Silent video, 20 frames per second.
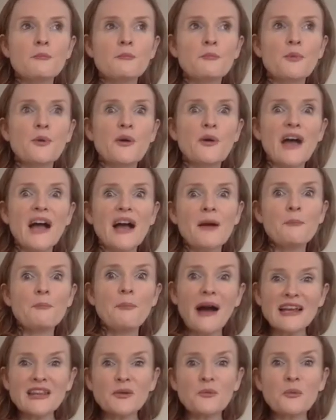But
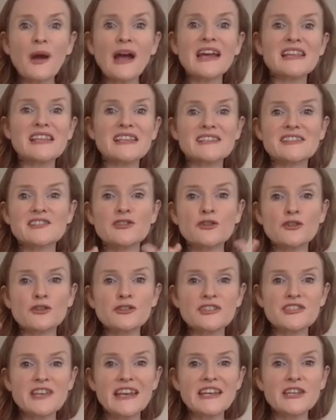by the way, this is not
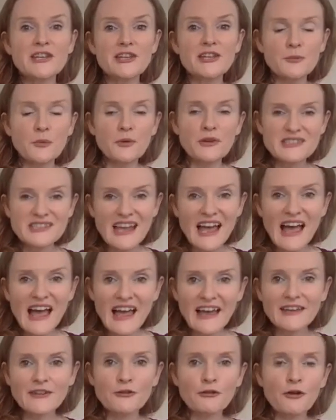going to take you a
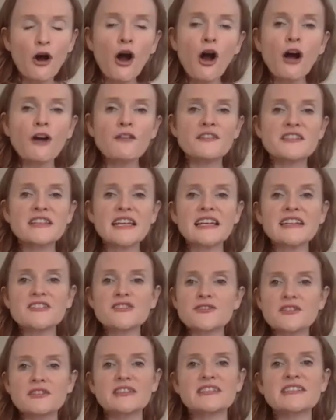day or half a day, it's
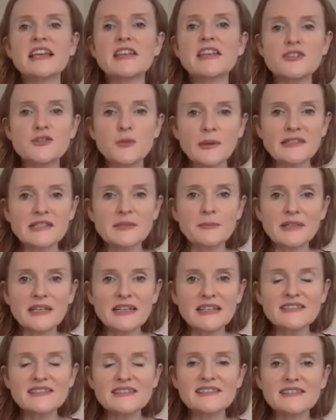just going to take you 20
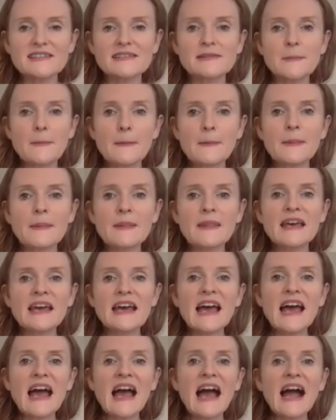minutes.
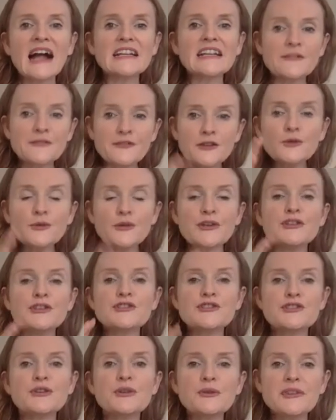And if you can
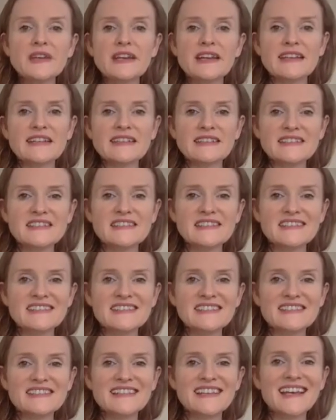do
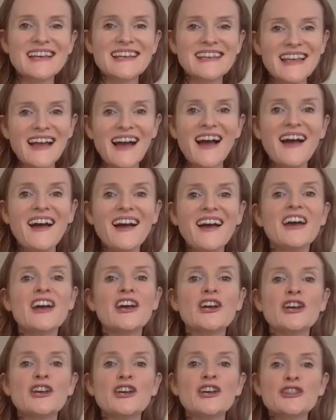this, yeah,
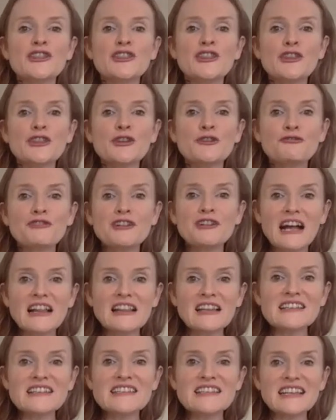then the
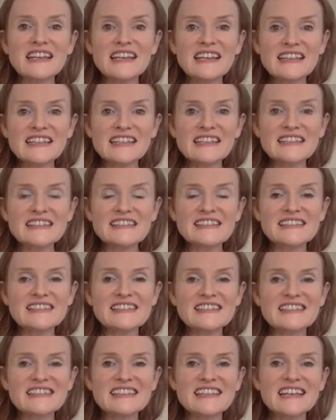reality is
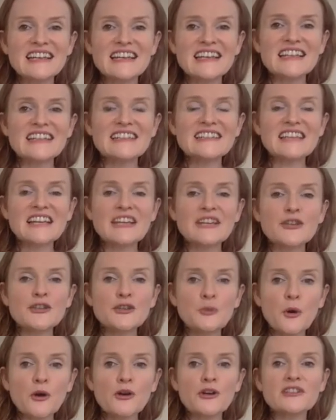is that
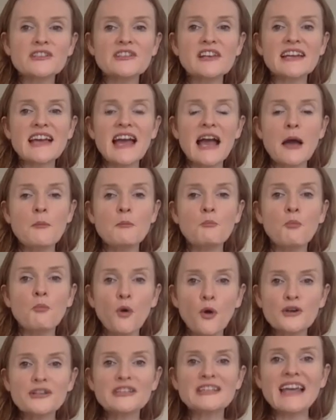you are going to get
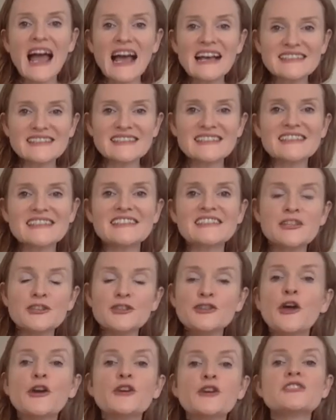more yeses
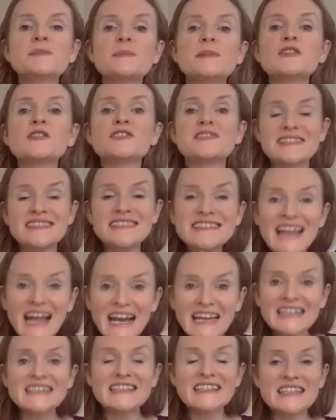than noes because
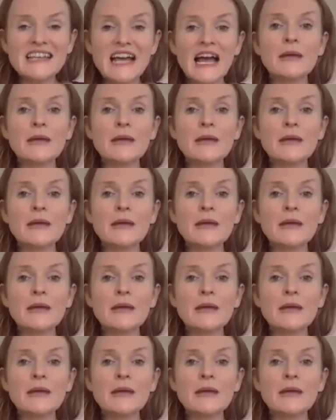99.9%